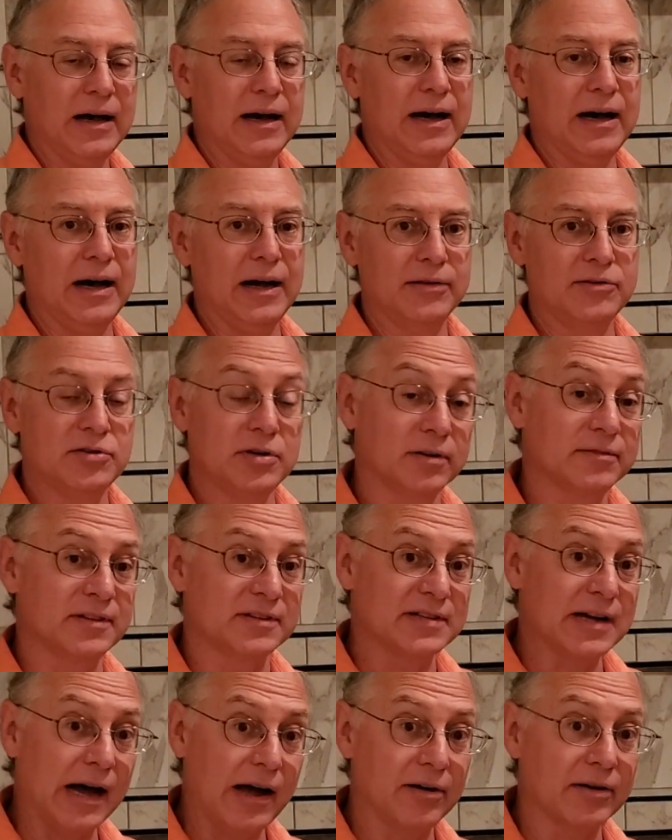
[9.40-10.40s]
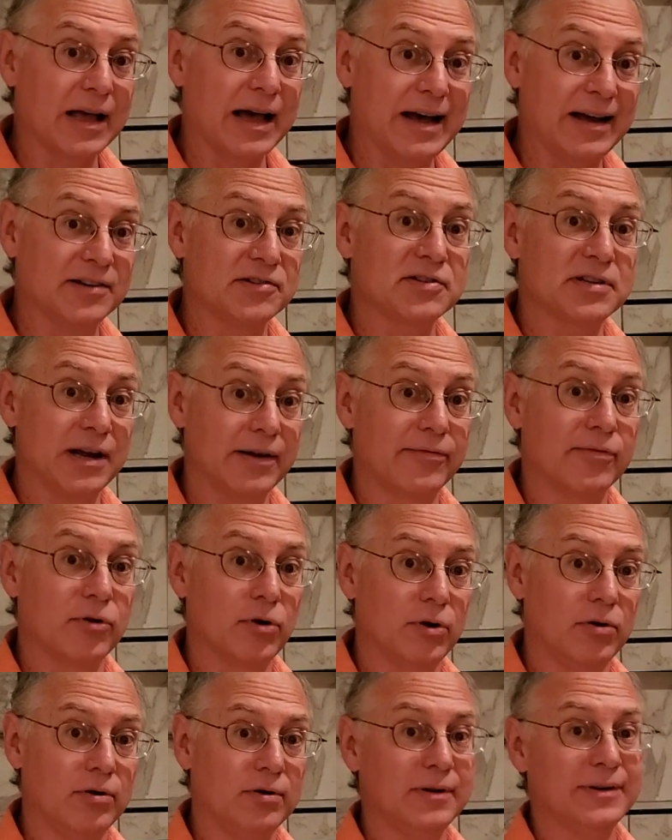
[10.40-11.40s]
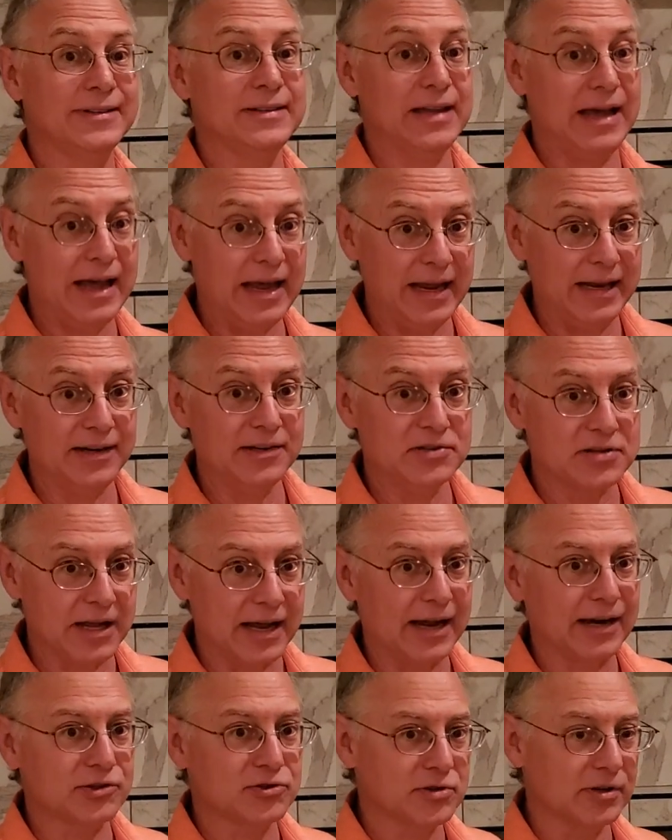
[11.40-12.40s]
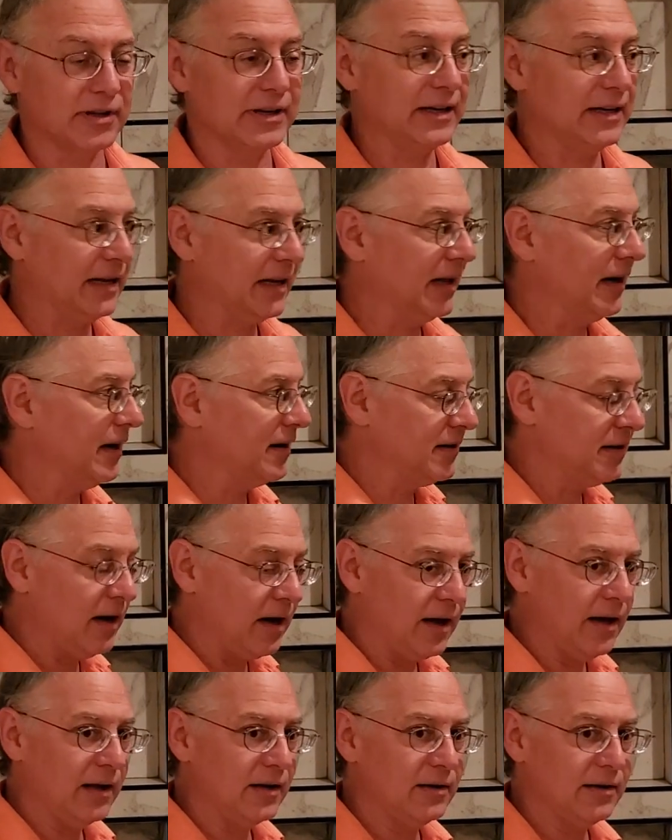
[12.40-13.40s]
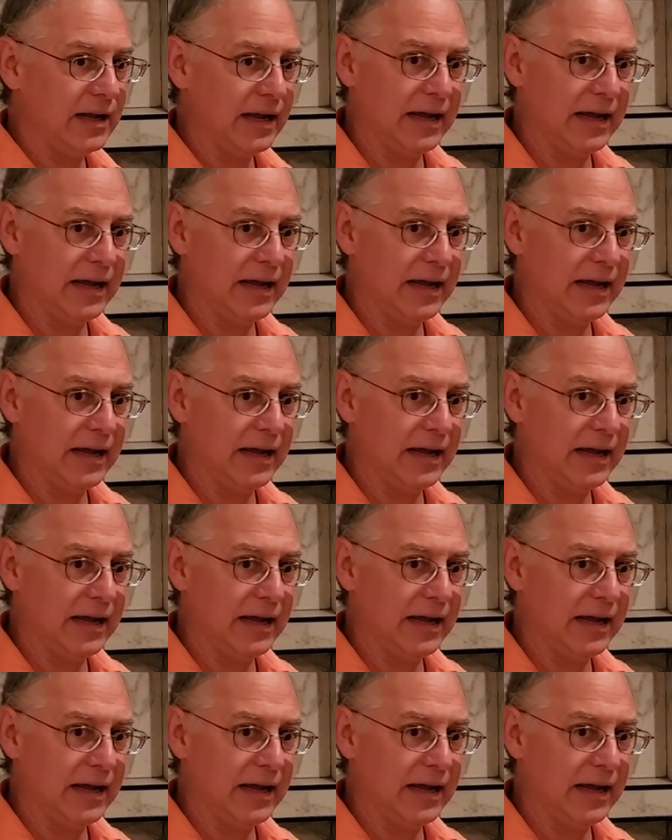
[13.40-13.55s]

It took the tile guy several days actually to get it done,